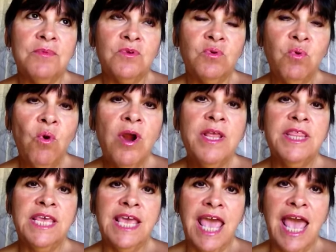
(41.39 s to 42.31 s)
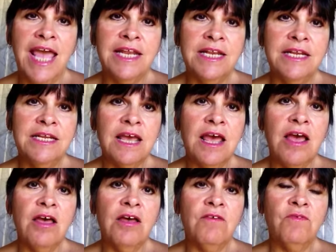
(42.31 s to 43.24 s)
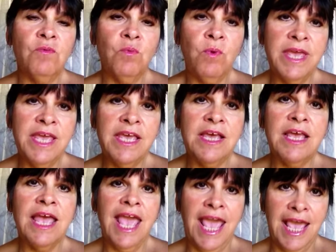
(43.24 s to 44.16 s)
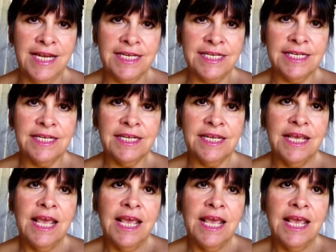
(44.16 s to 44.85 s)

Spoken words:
toward the end of week 8.